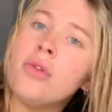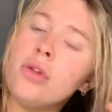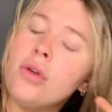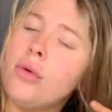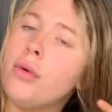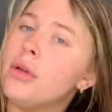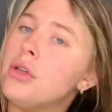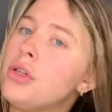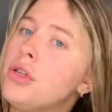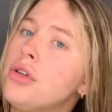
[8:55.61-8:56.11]

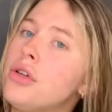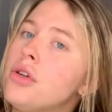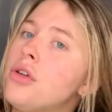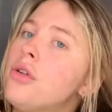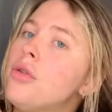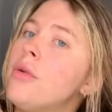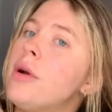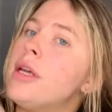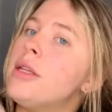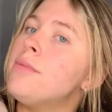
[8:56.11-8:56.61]
which you should
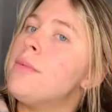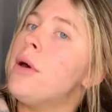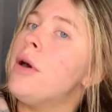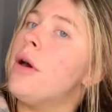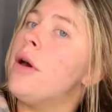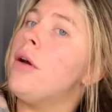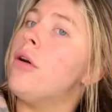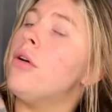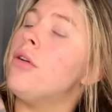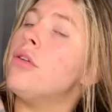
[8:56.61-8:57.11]
always
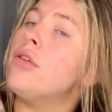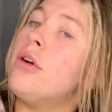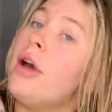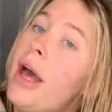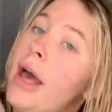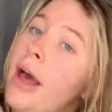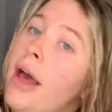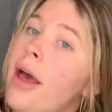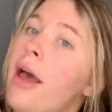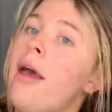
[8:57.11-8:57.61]
put on your
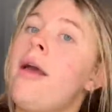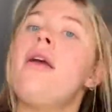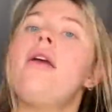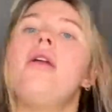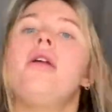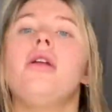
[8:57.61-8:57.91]
hair